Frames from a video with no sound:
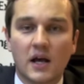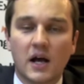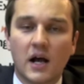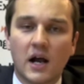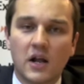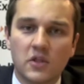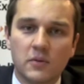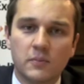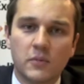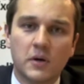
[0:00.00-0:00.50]

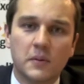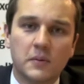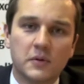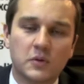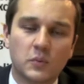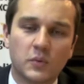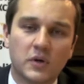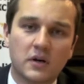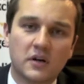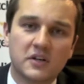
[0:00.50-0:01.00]
At the
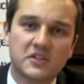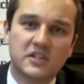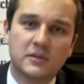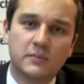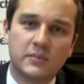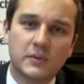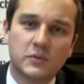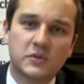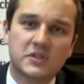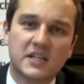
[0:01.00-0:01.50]
moment, we are
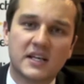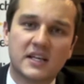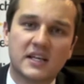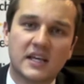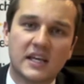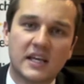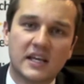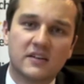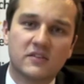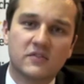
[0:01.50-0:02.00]
asking people to take a
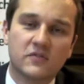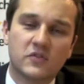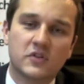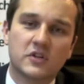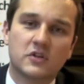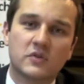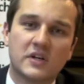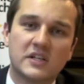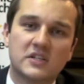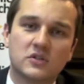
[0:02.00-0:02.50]
hit for
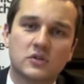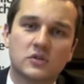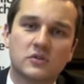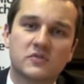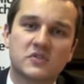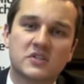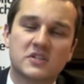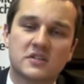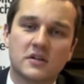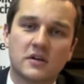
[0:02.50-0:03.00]
the greater good
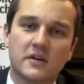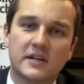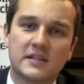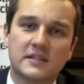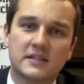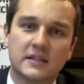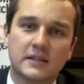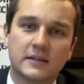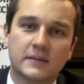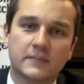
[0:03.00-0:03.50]
of
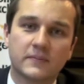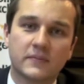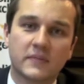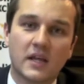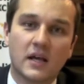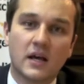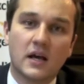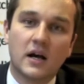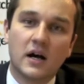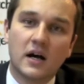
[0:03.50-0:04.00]
society.
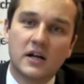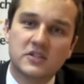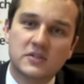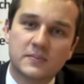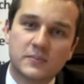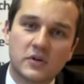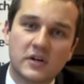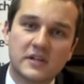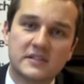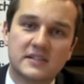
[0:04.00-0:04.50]

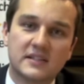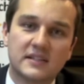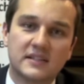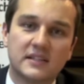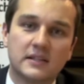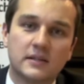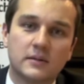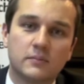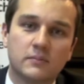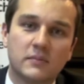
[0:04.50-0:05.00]

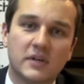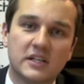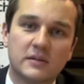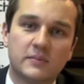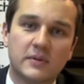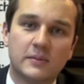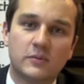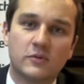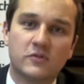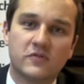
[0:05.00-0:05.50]
Unsurprisingly, many
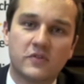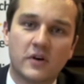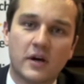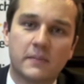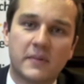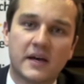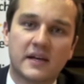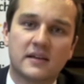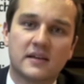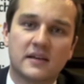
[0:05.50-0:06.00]
people
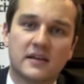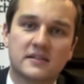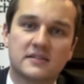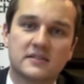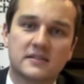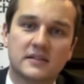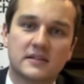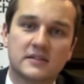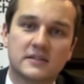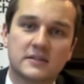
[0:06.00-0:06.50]
fight back
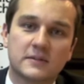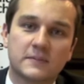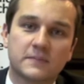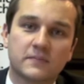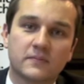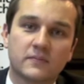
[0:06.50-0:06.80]
against this.